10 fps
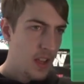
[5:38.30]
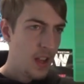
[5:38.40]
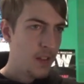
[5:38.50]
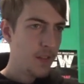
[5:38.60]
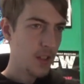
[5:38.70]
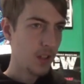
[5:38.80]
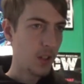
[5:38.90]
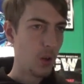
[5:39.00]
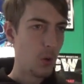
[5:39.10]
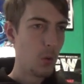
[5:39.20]

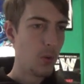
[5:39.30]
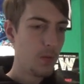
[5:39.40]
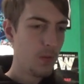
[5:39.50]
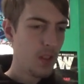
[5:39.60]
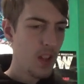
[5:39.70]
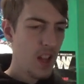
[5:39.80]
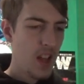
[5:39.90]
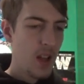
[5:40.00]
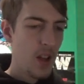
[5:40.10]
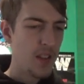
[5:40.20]
Invisible.
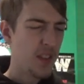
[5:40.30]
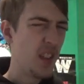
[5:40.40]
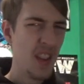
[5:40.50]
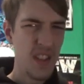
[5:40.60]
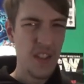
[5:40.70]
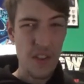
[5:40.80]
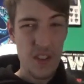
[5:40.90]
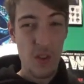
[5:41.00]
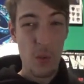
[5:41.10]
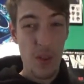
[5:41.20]
This is just
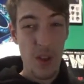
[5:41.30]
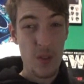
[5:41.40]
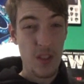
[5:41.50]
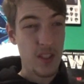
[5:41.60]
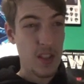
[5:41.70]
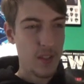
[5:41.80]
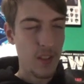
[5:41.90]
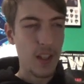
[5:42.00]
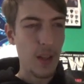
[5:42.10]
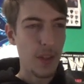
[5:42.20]
another one of those
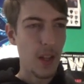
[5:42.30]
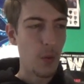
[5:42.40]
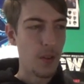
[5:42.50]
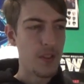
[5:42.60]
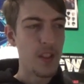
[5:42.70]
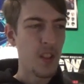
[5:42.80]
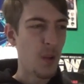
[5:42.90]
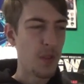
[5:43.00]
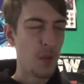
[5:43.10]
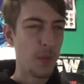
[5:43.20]
excessively gimmicky ones. This
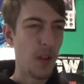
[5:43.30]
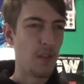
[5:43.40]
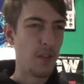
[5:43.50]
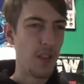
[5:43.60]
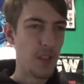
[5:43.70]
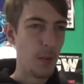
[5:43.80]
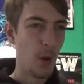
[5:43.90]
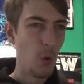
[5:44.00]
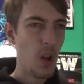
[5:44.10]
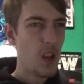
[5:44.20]
time the zombies are
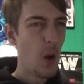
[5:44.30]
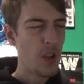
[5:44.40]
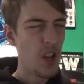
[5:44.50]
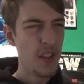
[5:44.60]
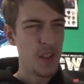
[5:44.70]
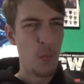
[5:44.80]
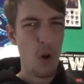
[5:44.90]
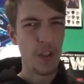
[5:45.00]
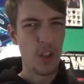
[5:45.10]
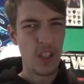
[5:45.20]
invisible. I would like this more
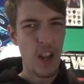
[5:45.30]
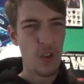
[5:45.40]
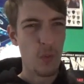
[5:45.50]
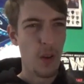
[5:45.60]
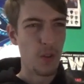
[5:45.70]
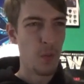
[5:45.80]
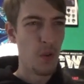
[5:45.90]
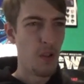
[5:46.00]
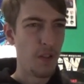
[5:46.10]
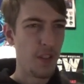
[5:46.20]
if you got kernel pulse
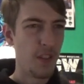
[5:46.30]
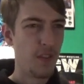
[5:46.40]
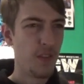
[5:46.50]
more often.